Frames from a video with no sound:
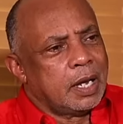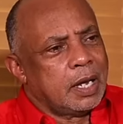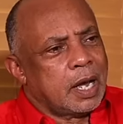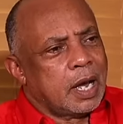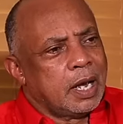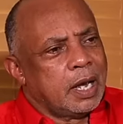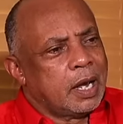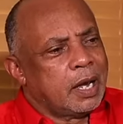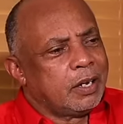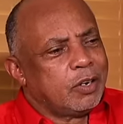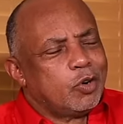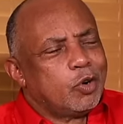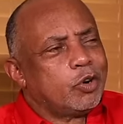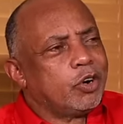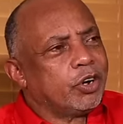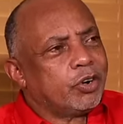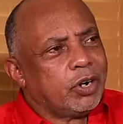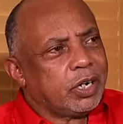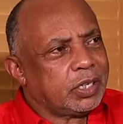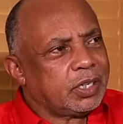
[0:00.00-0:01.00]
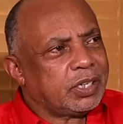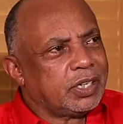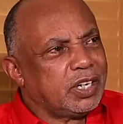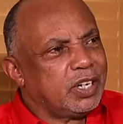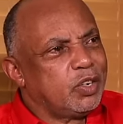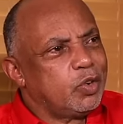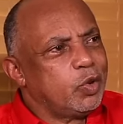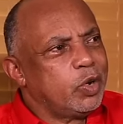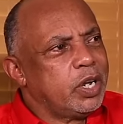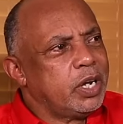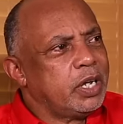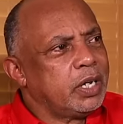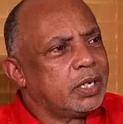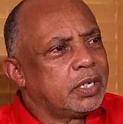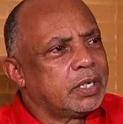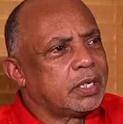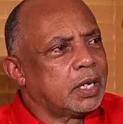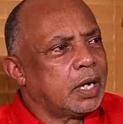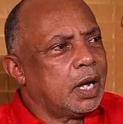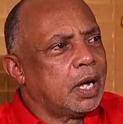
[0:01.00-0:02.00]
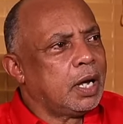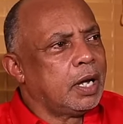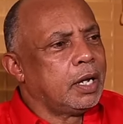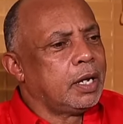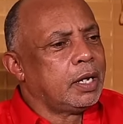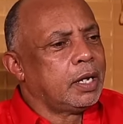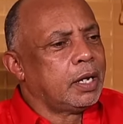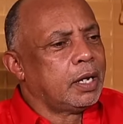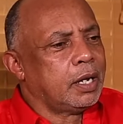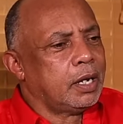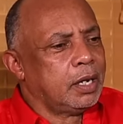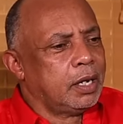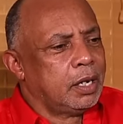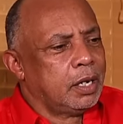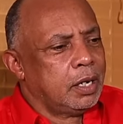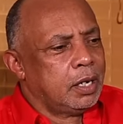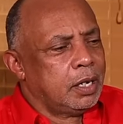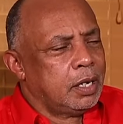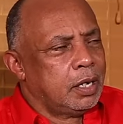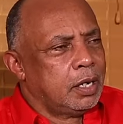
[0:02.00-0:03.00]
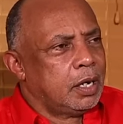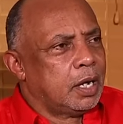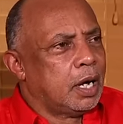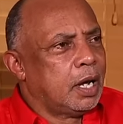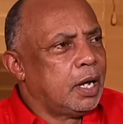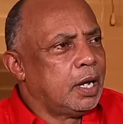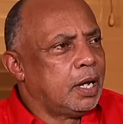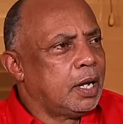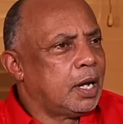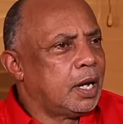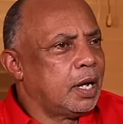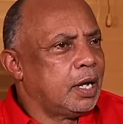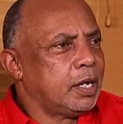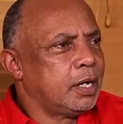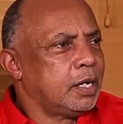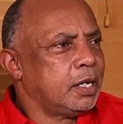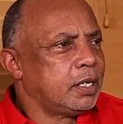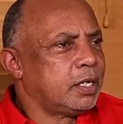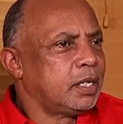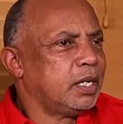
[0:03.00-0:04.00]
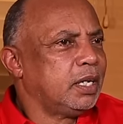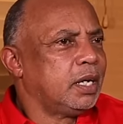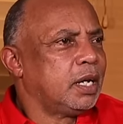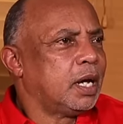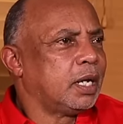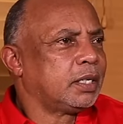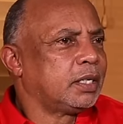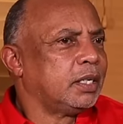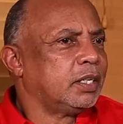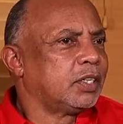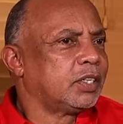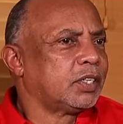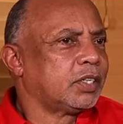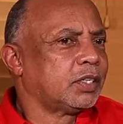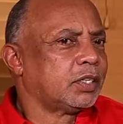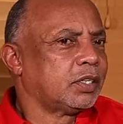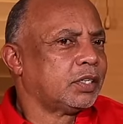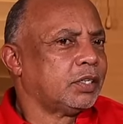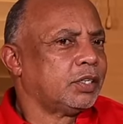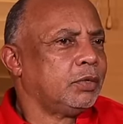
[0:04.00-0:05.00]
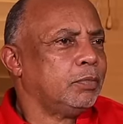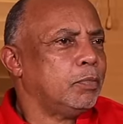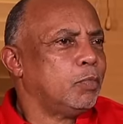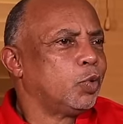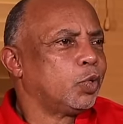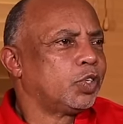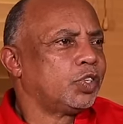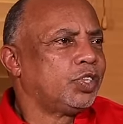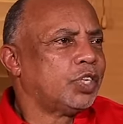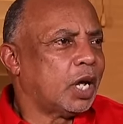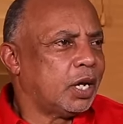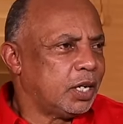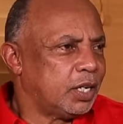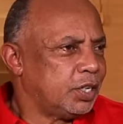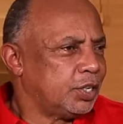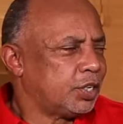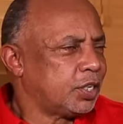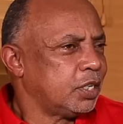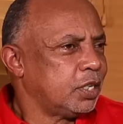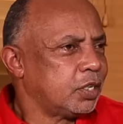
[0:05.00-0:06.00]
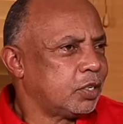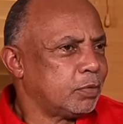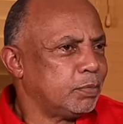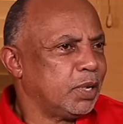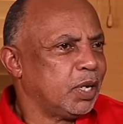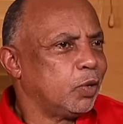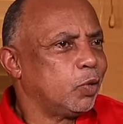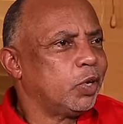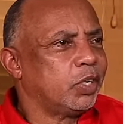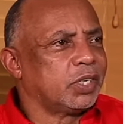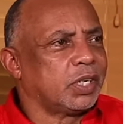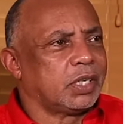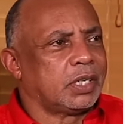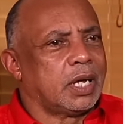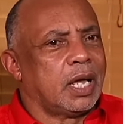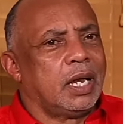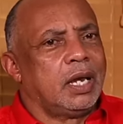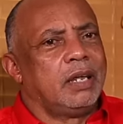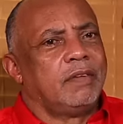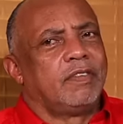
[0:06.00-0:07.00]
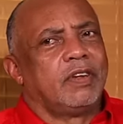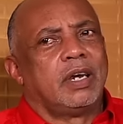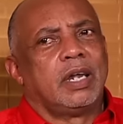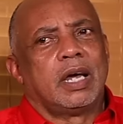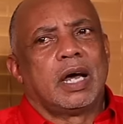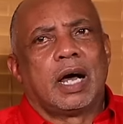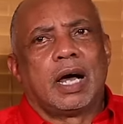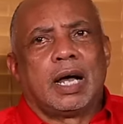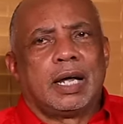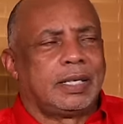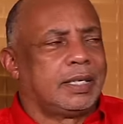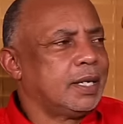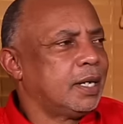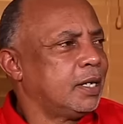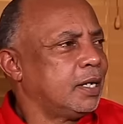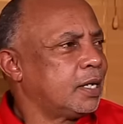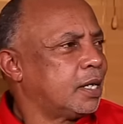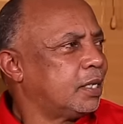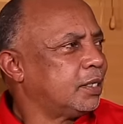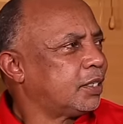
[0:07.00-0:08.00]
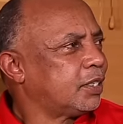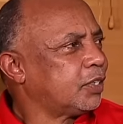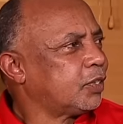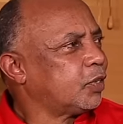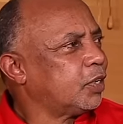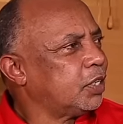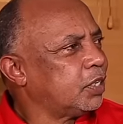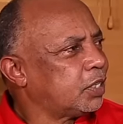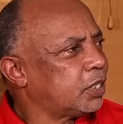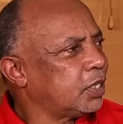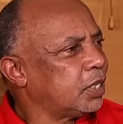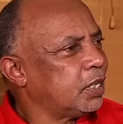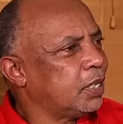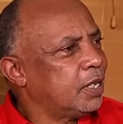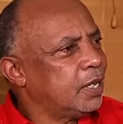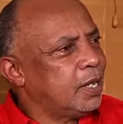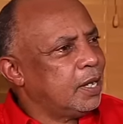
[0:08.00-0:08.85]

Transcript: I had no regrets in doing it. The thing that is most challenging to me though is that I live in the heart of the constituency.